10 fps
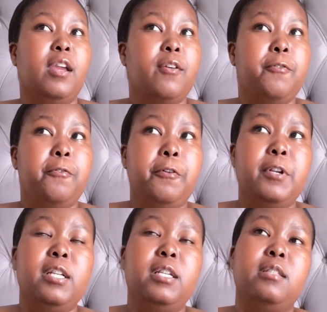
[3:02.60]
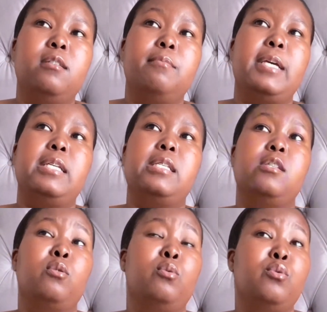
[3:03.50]
a very clean space is
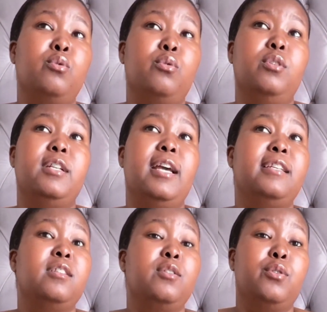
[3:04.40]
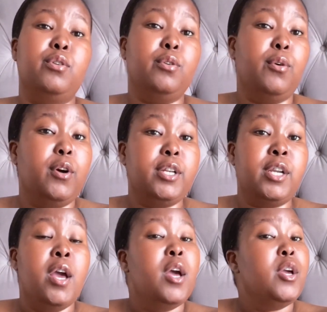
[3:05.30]
also good, and is a good look on
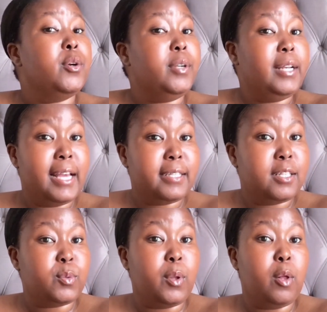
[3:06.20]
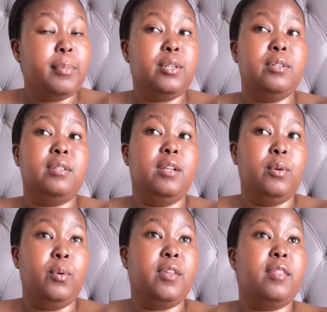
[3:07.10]
your clients as well, because they
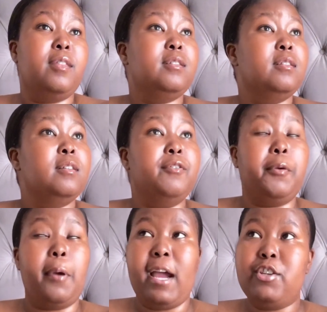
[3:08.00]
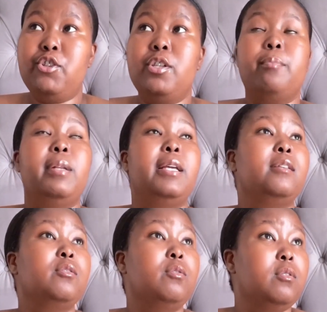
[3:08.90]
know that this is a very hygienic place,
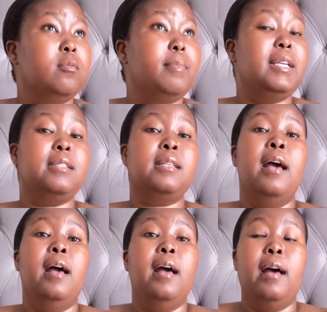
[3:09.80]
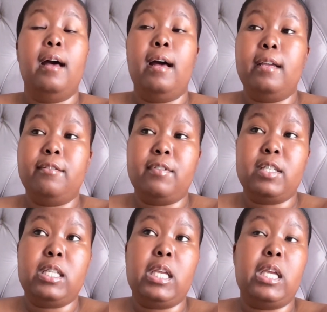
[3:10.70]
good space,
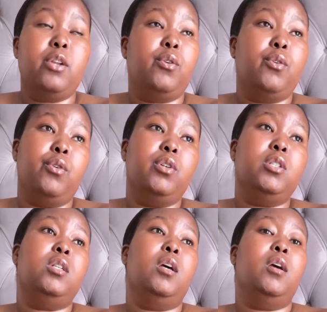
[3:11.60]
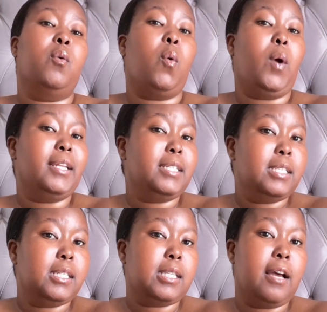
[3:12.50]
investing in good quality
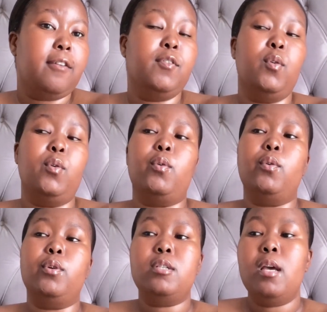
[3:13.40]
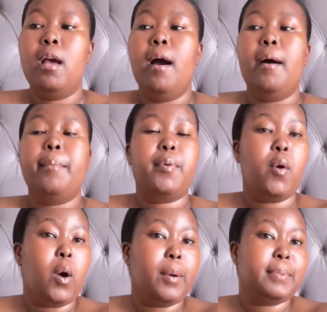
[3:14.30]
stuff or good
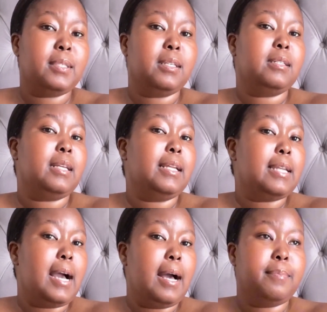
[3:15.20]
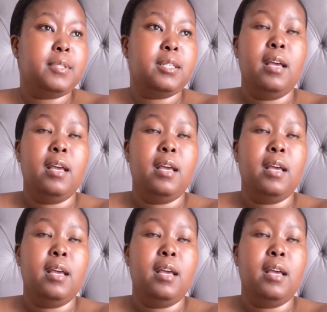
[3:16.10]
props, setups,